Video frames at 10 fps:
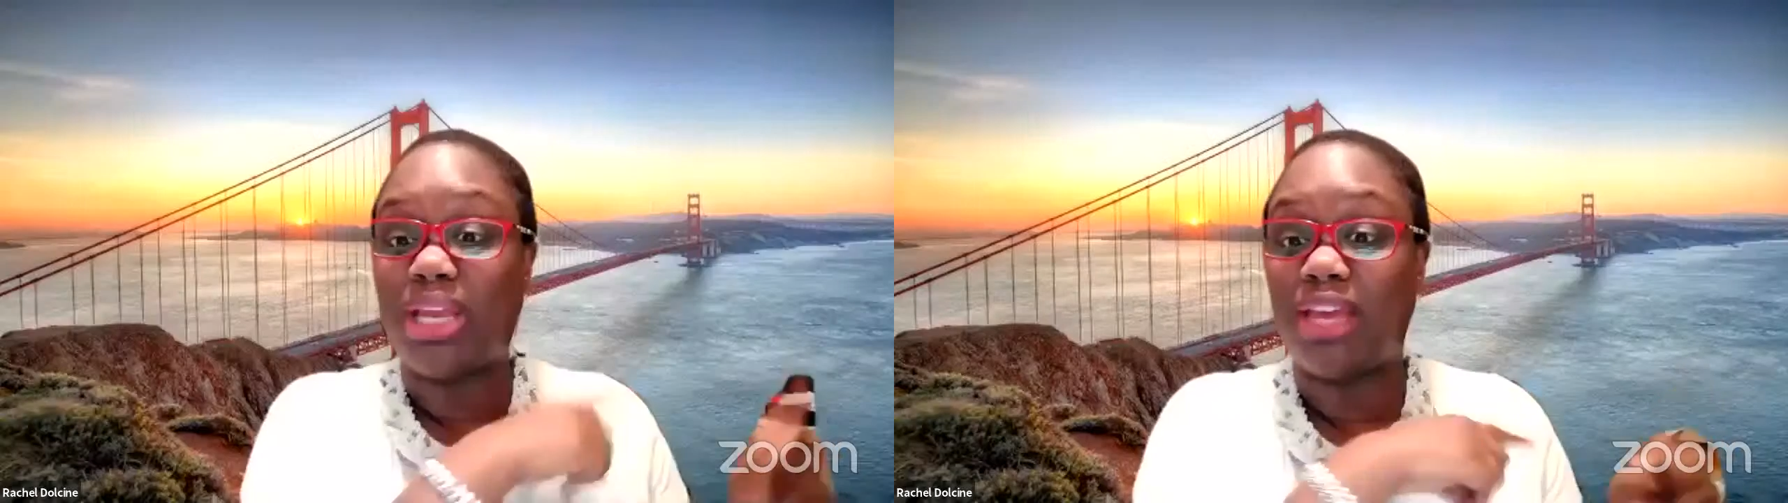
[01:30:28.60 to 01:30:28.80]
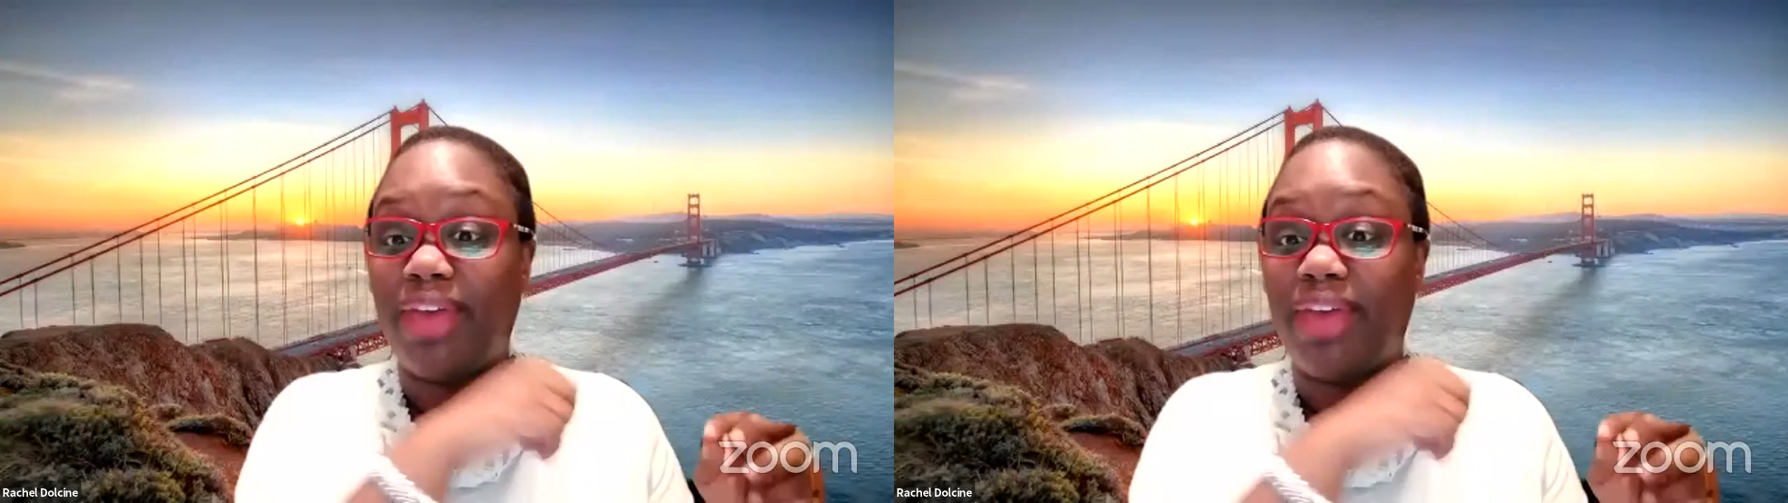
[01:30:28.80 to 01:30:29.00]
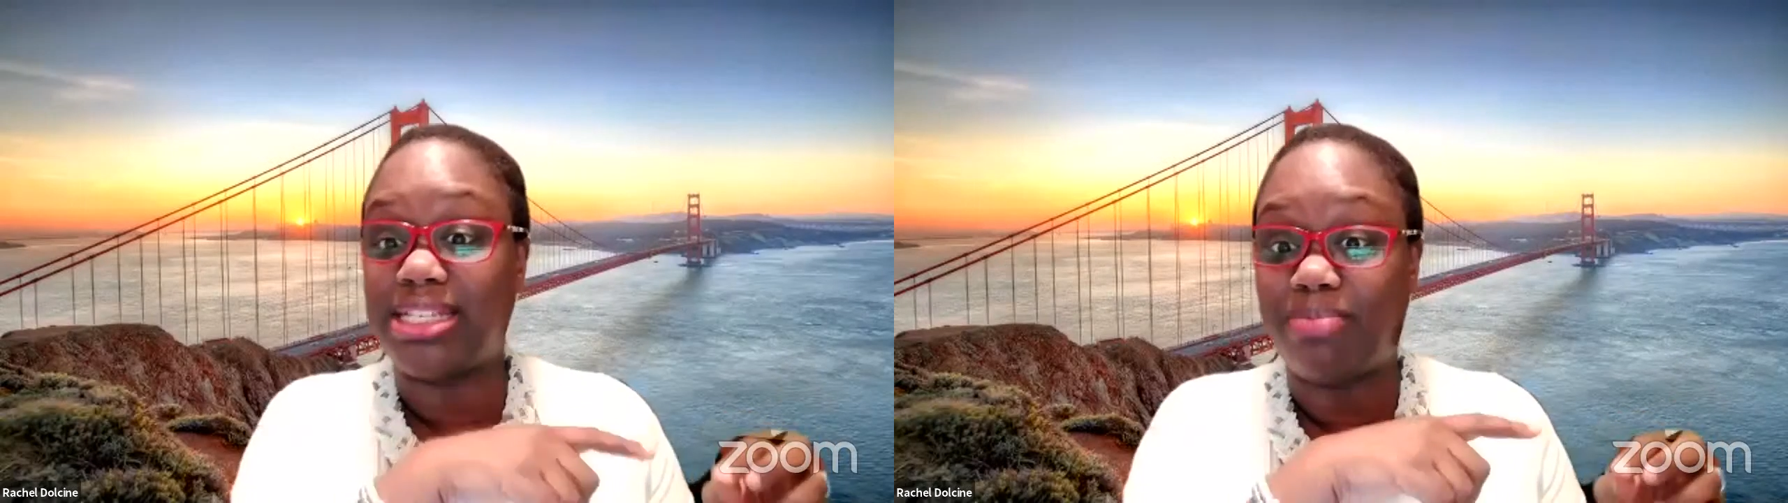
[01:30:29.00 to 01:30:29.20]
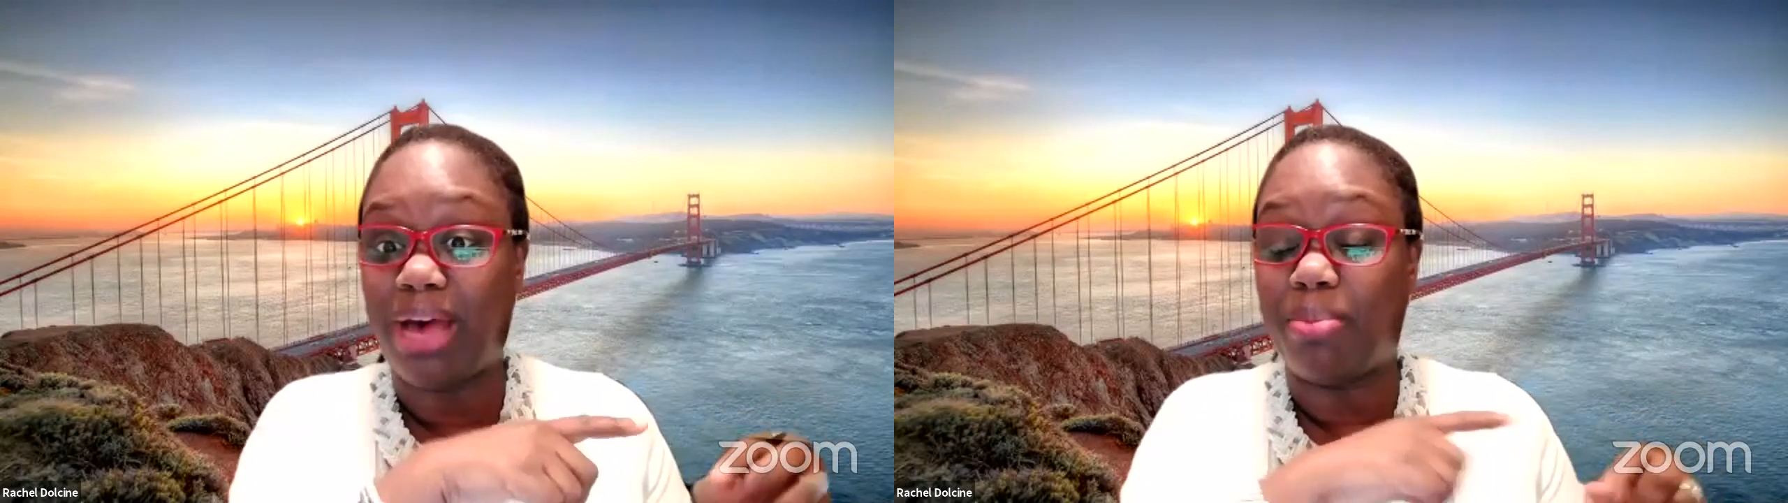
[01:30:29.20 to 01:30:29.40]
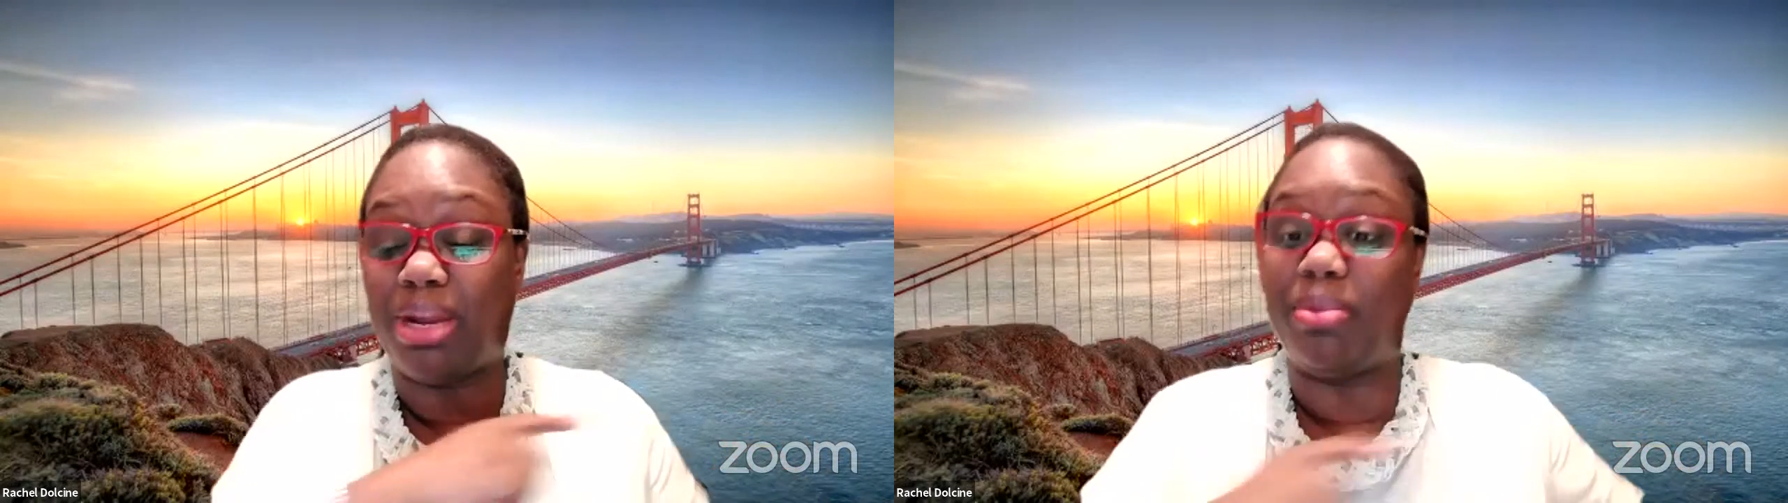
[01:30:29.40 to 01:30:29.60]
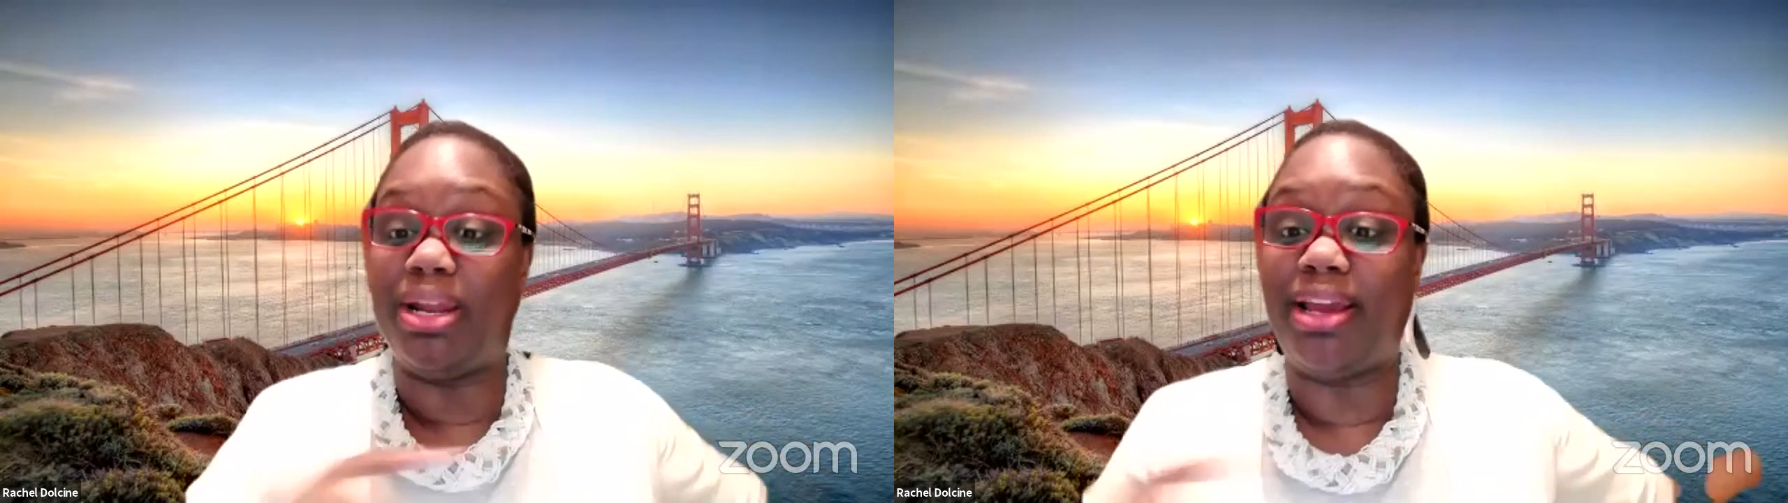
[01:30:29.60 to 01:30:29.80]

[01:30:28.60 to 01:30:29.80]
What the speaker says: give X amount, but I'm going to